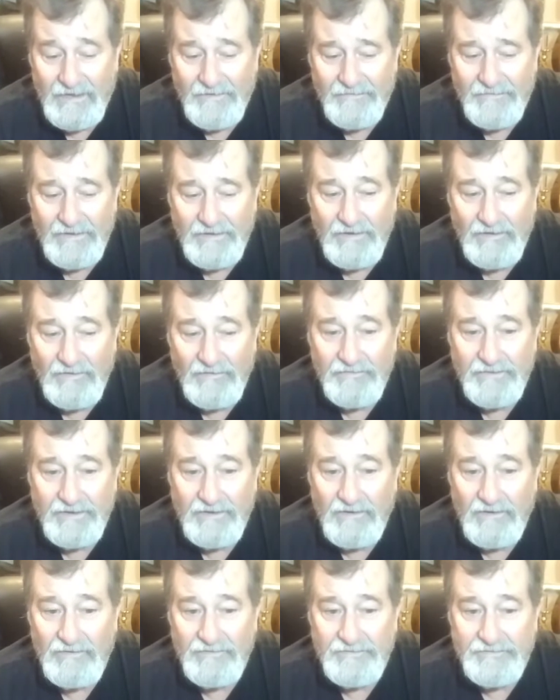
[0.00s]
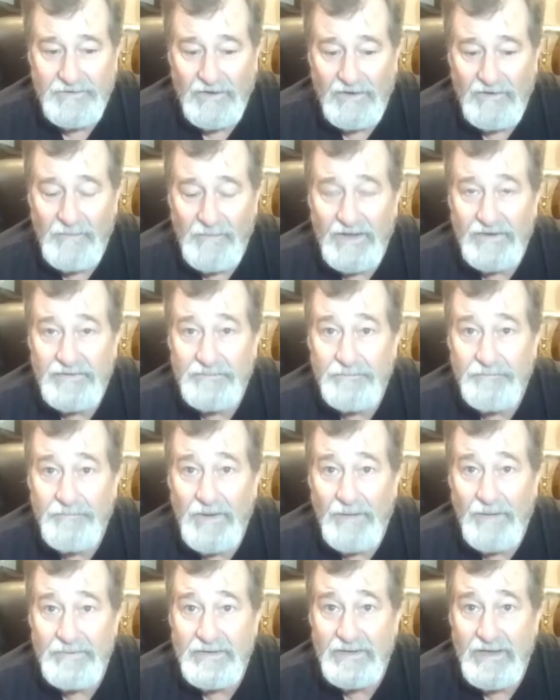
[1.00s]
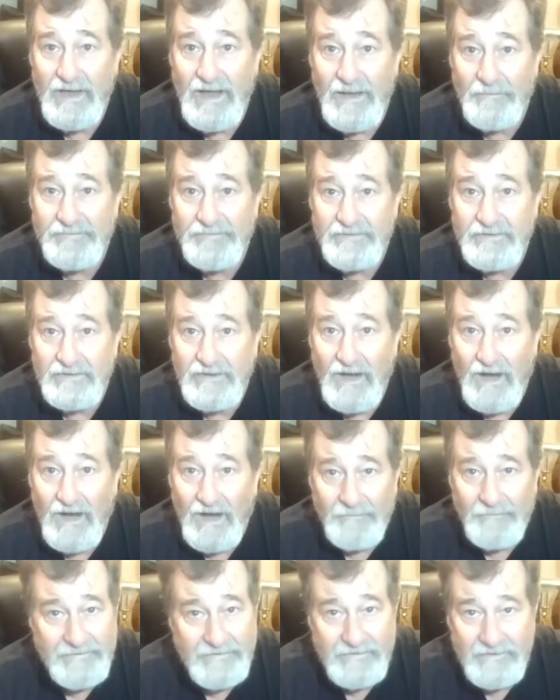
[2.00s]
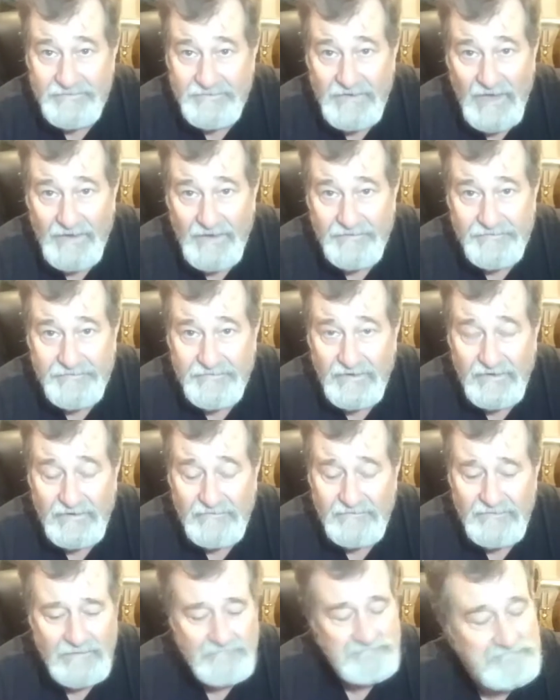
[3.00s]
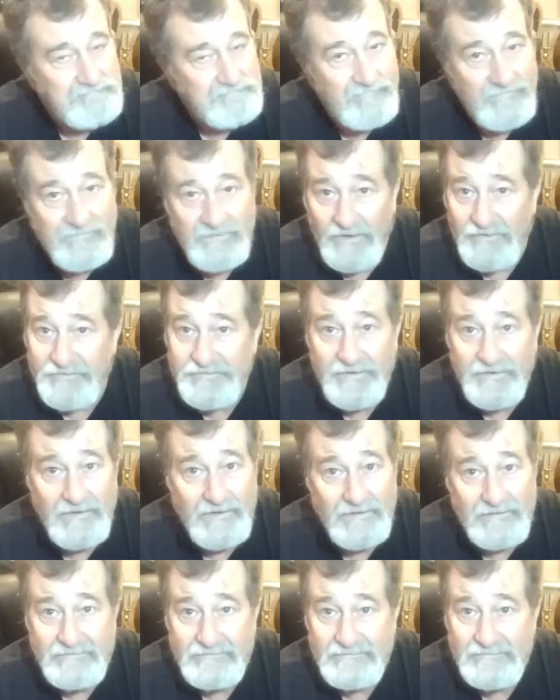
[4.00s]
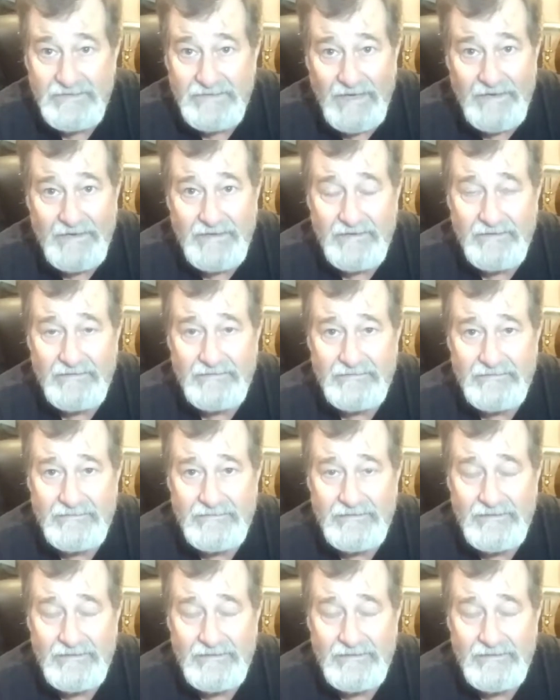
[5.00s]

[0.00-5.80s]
They'll talk about popping caps and cops and this kind of stuff. No, sir, not here.